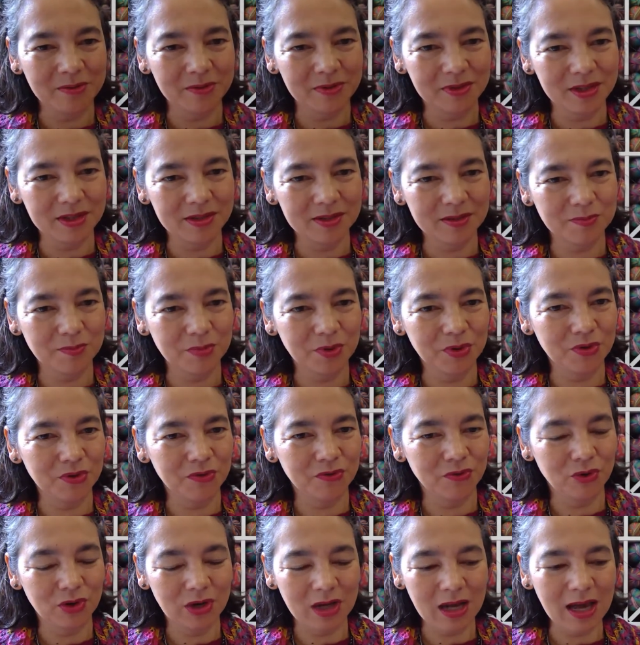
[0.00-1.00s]
This
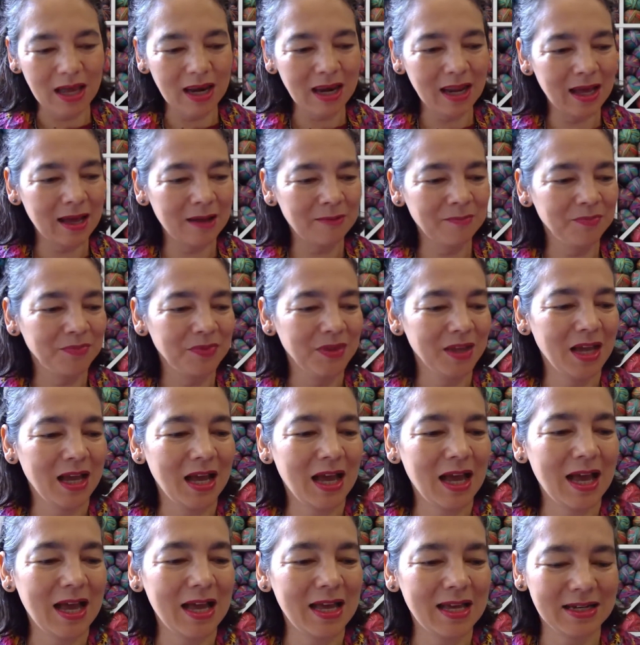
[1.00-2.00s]
beautiful color,
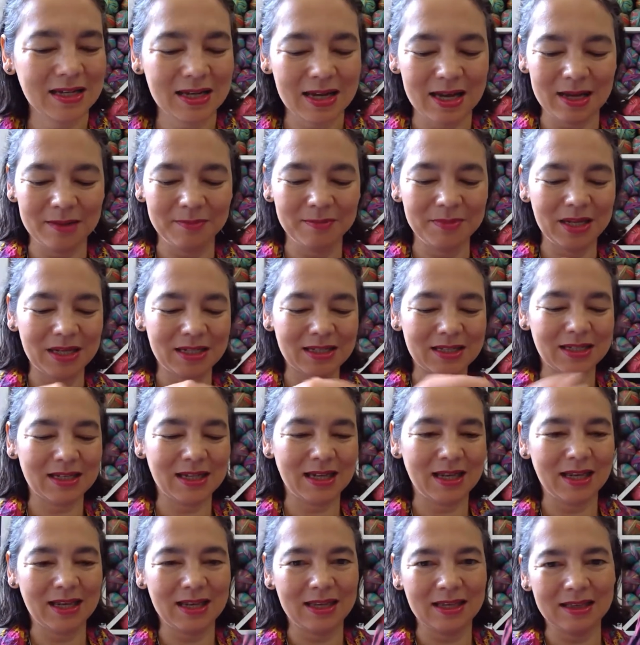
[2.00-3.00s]
and I'm
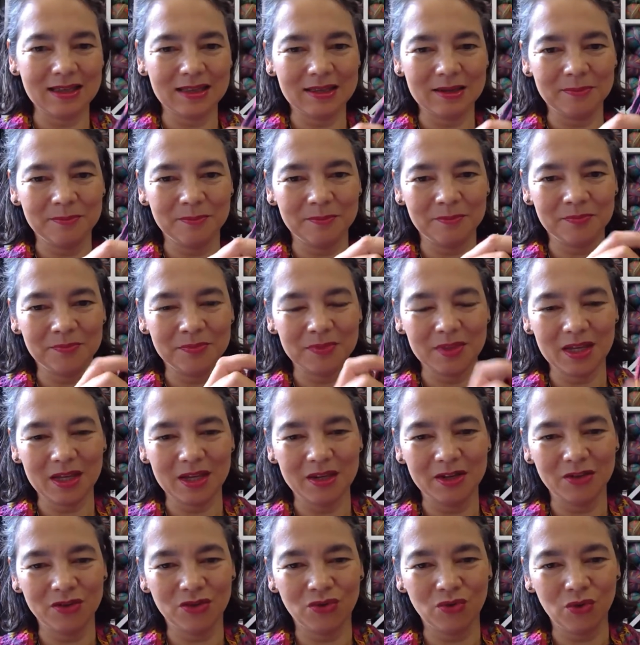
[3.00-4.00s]
knitting them
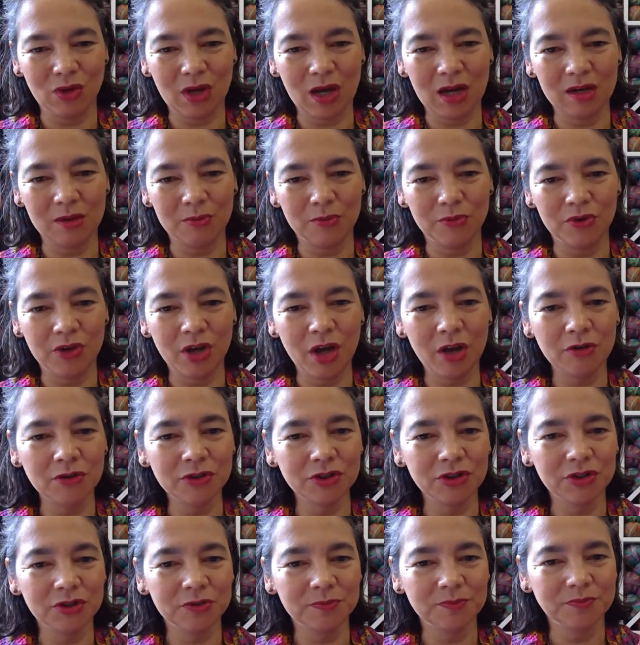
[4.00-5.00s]
in a two-color
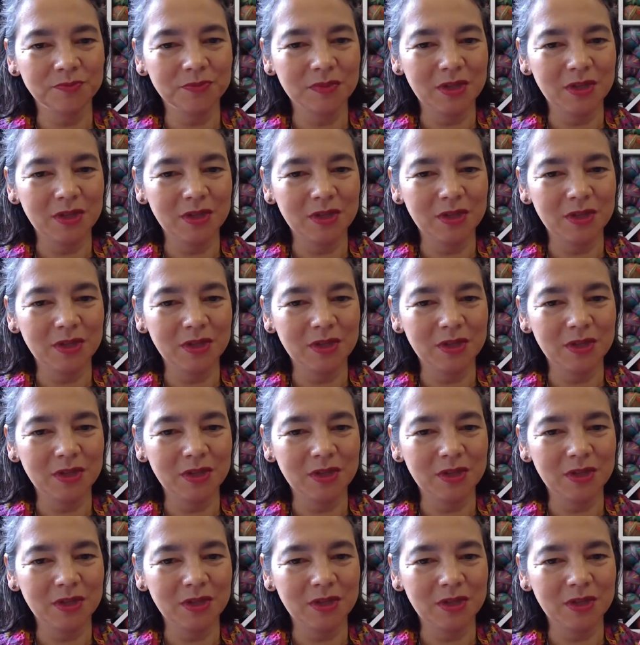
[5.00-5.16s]
brioche.